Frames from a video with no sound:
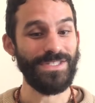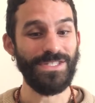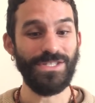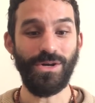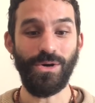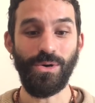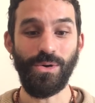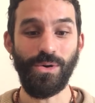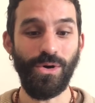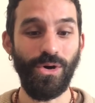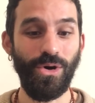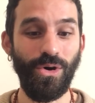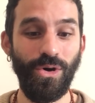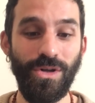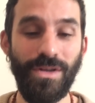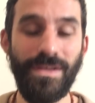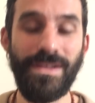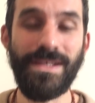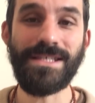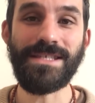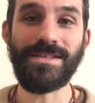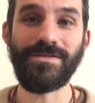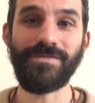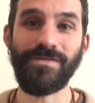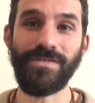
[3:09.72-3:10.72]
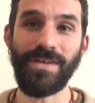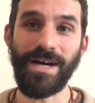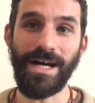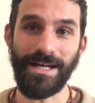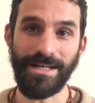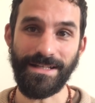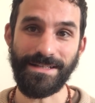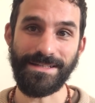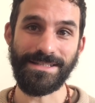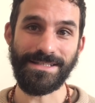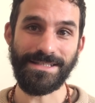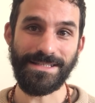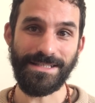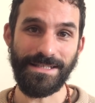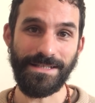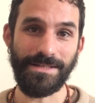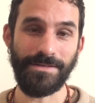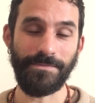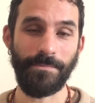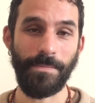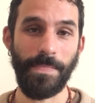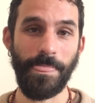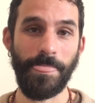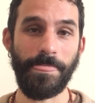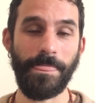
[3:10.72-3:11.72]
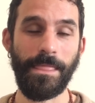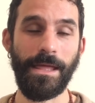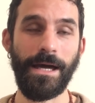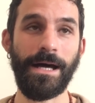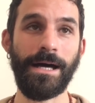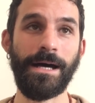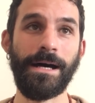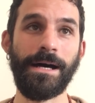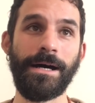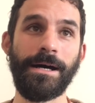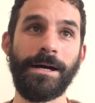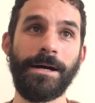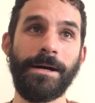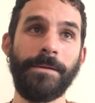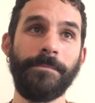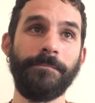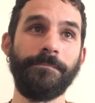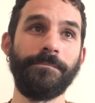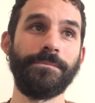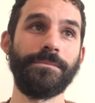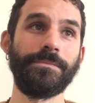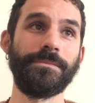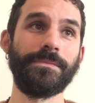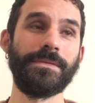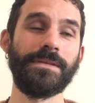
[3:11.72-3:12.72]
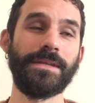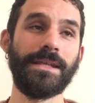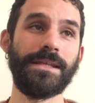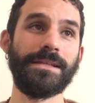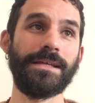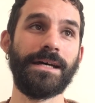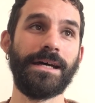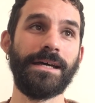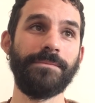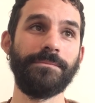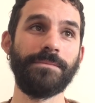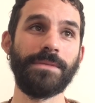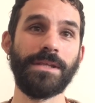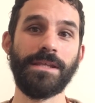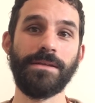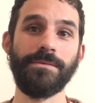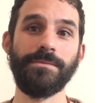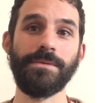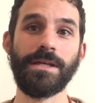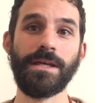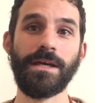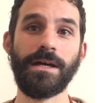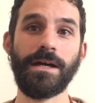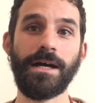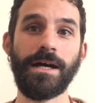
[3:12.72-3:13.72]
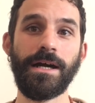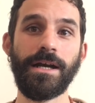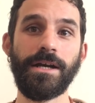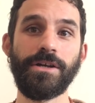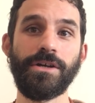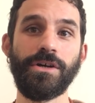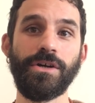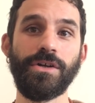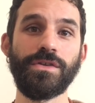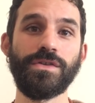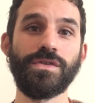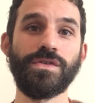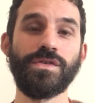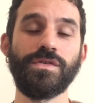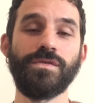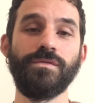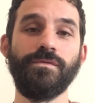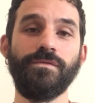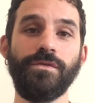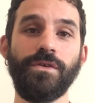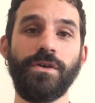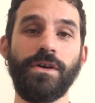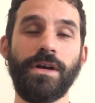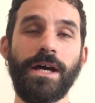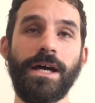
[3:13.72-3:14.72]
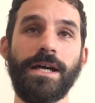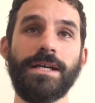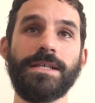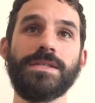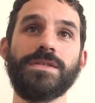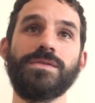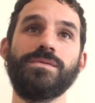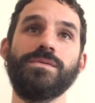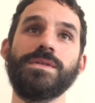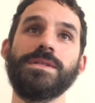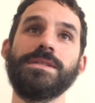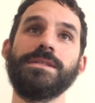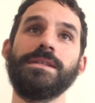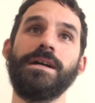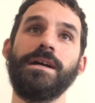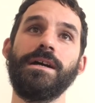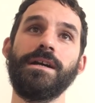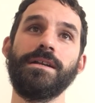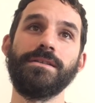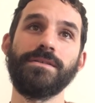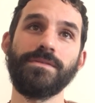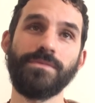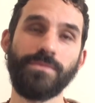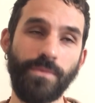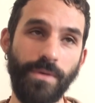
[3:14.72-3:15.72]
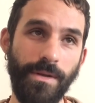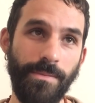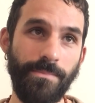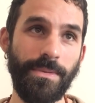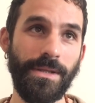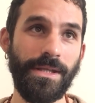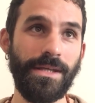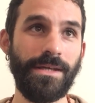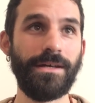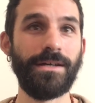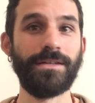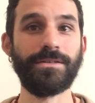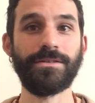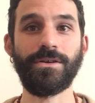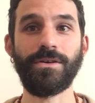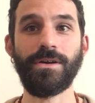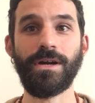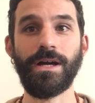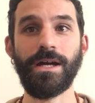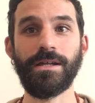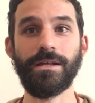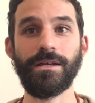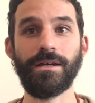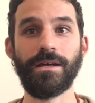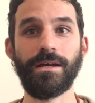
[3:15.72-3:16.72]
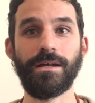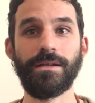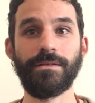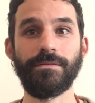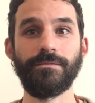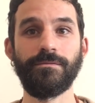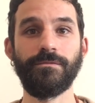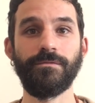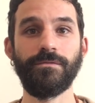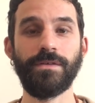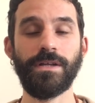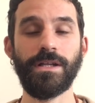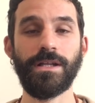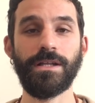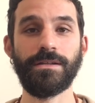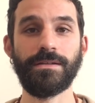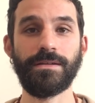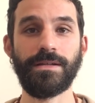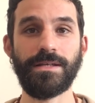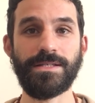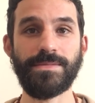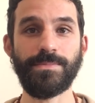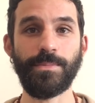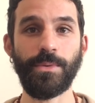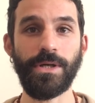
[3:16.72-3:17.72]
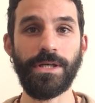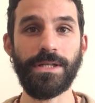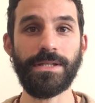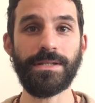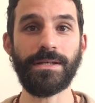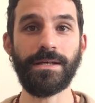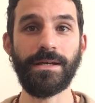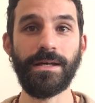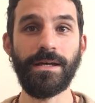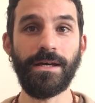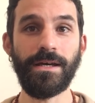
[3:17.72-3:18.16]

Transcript: so all these facts um, that I'm giving are not for us to start weeping and crying and feeling desperate,